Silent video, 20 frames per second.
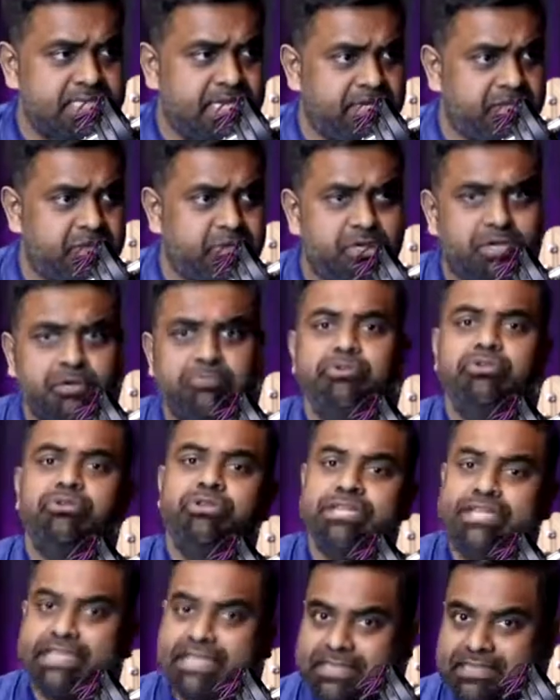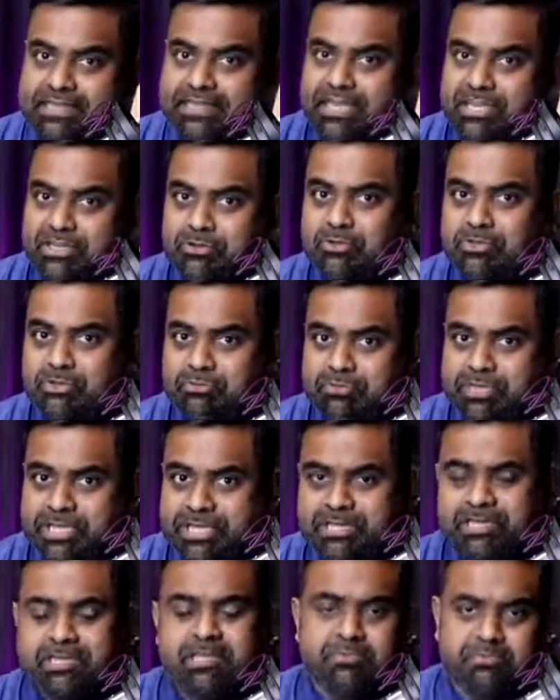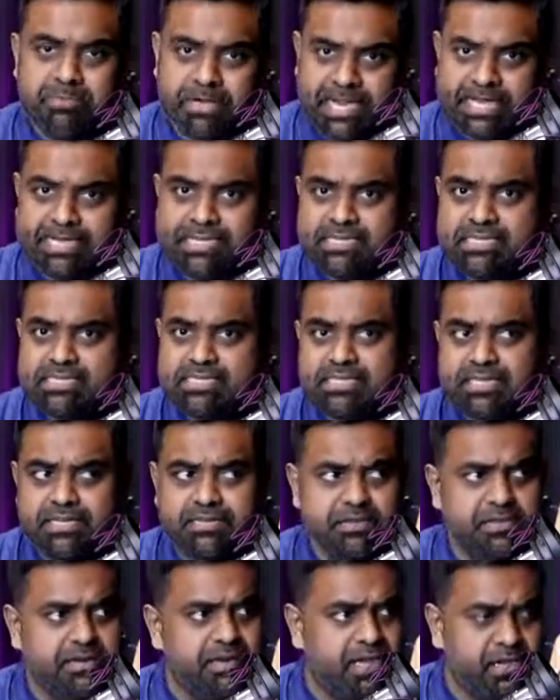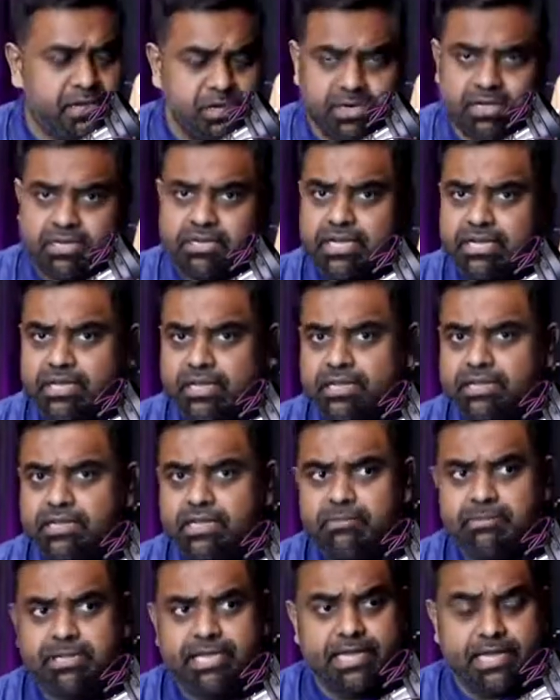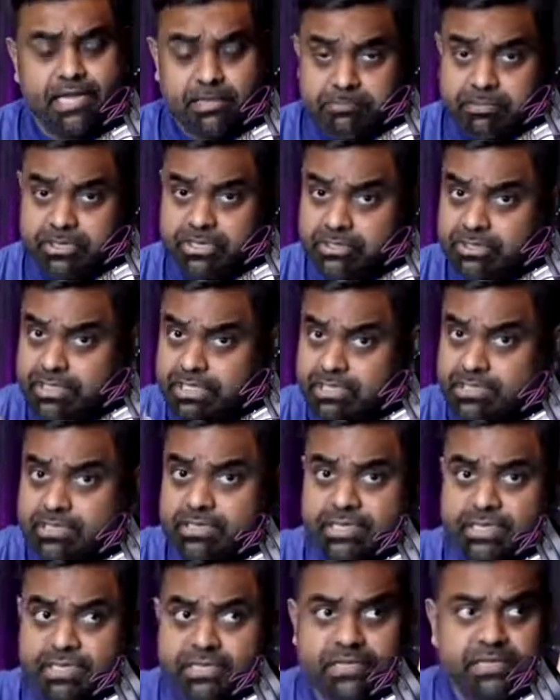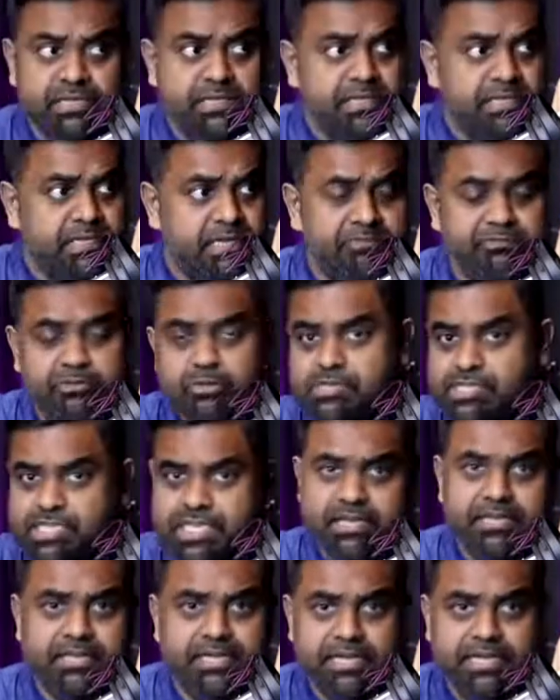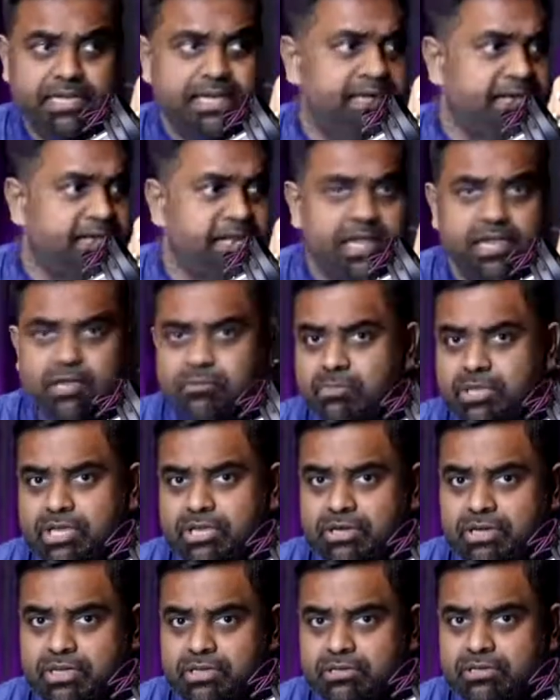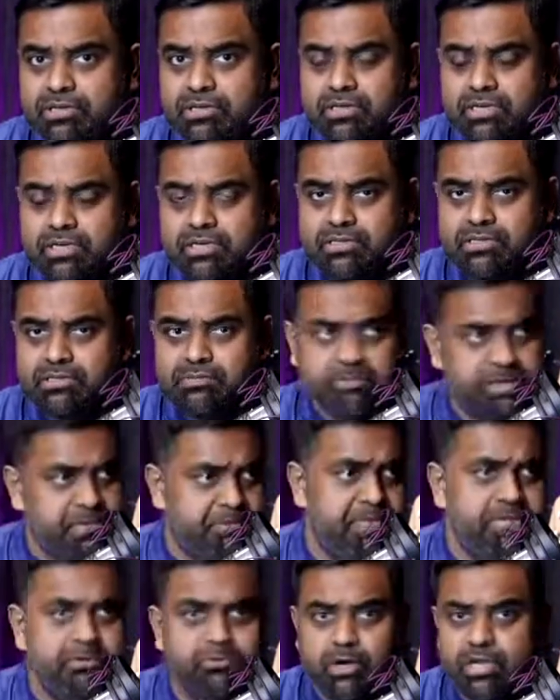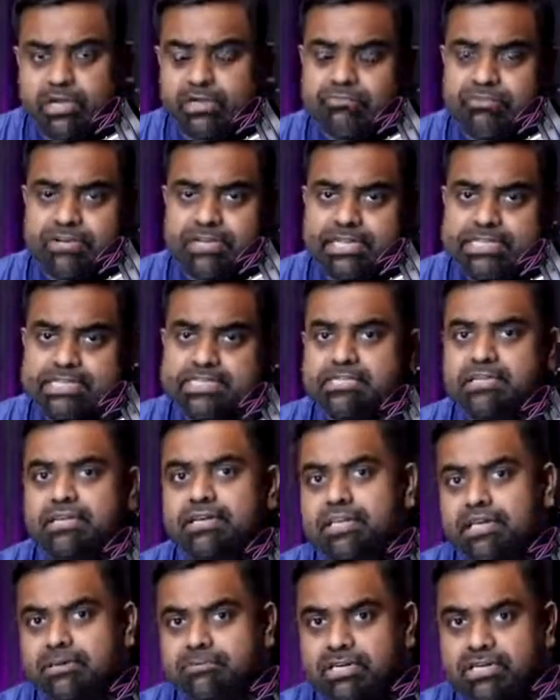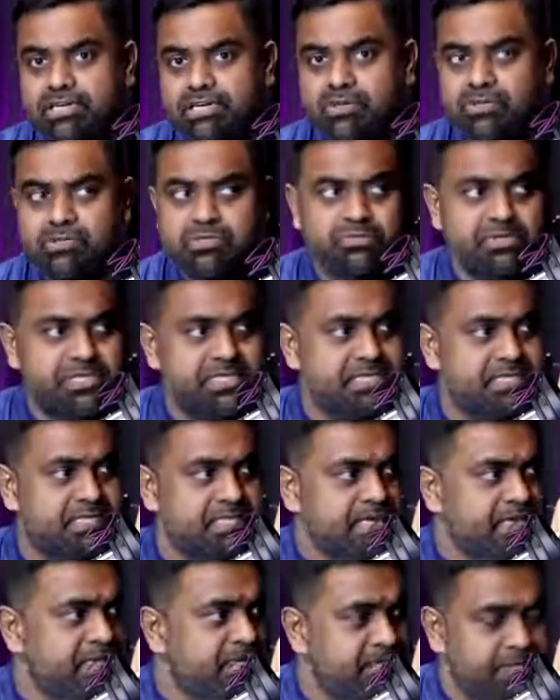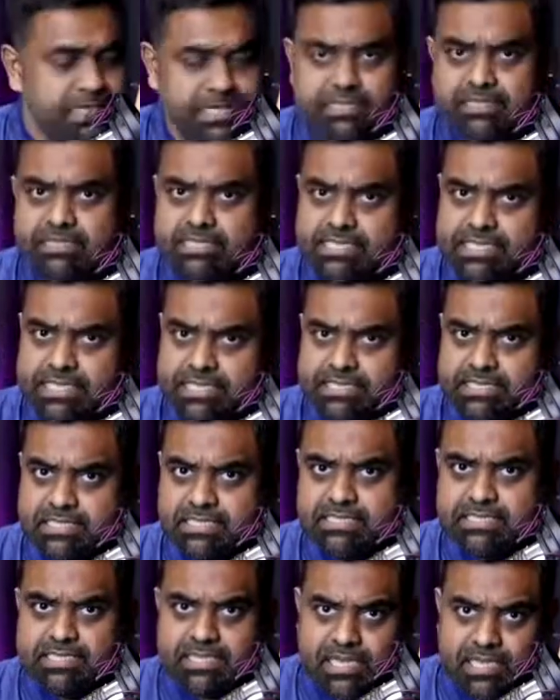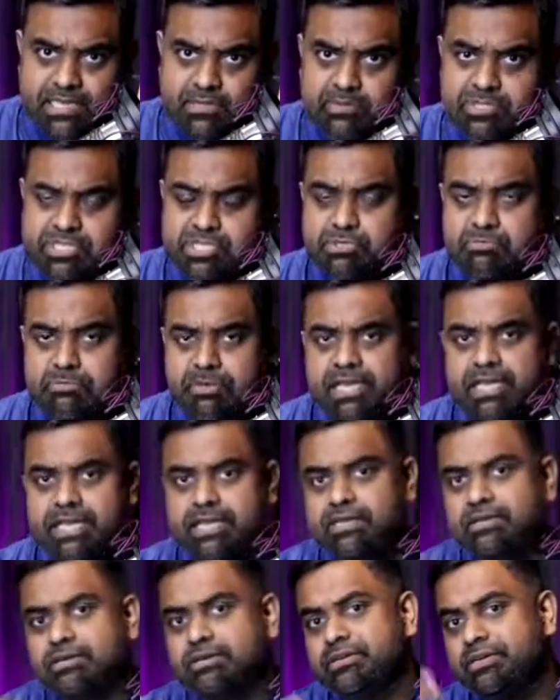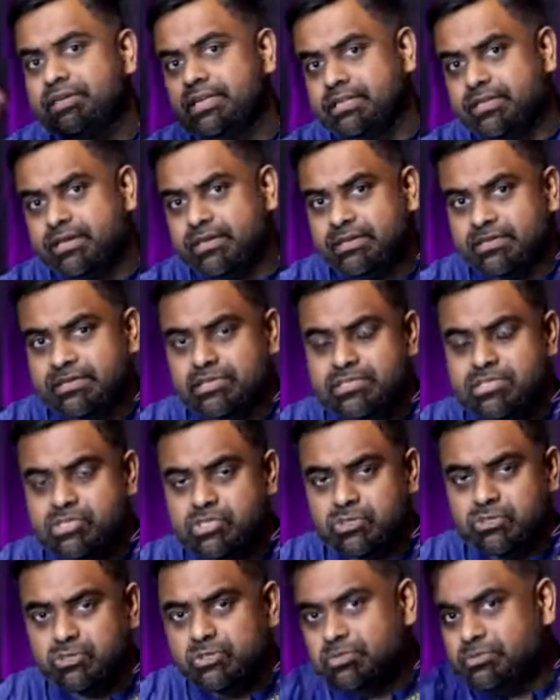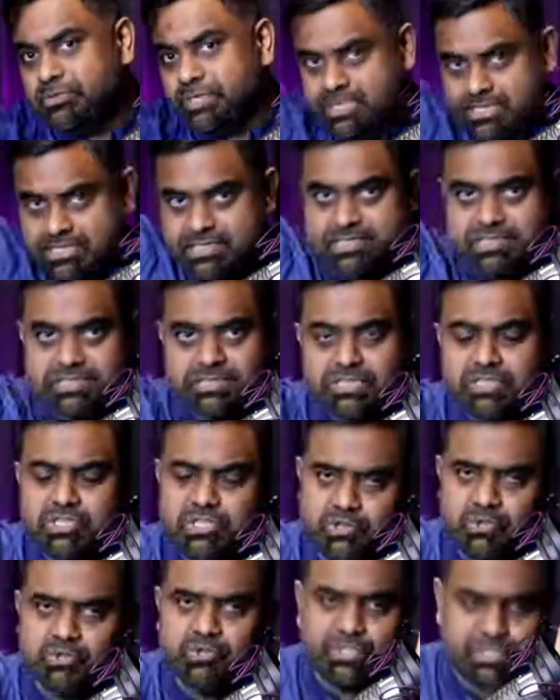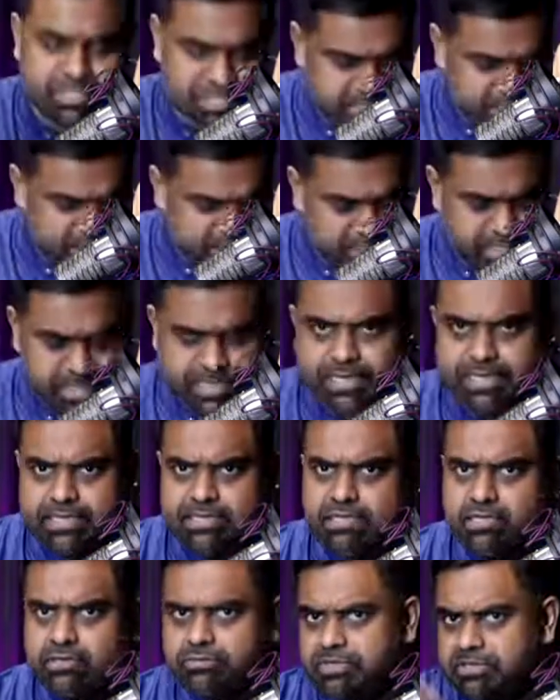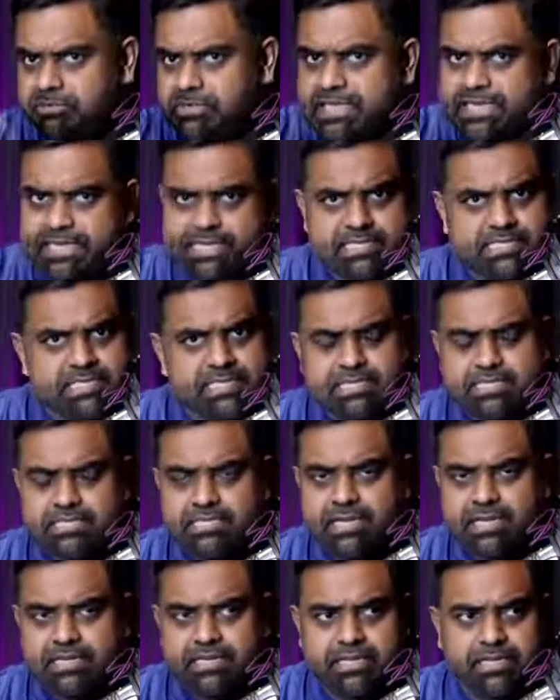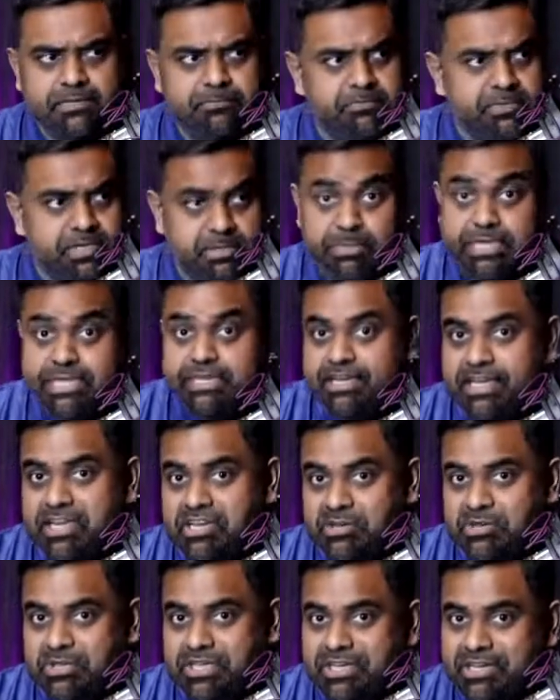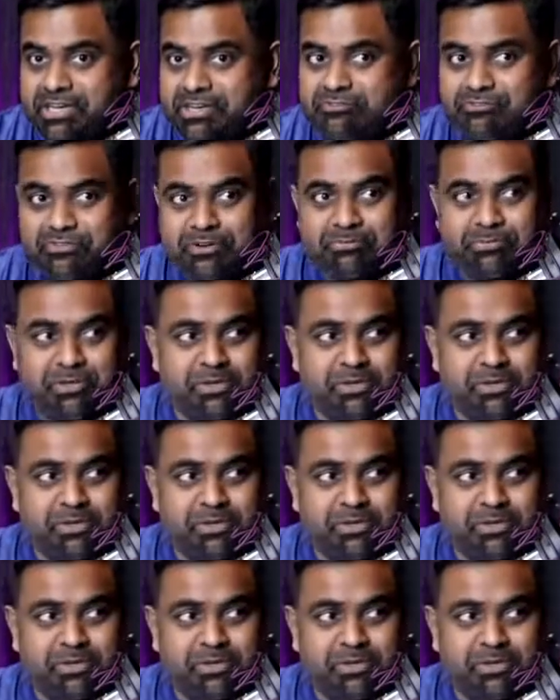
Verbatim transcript: that you communicate that with me, practice it, record it, and I'll be happy to hear it if you send it and tag me on uh, maybe one of our Instagram accounts, which is either Jason Zac, which is mine, or Nathaniel School, which is the school's. And uh, we will access that, and it'll be great to hear from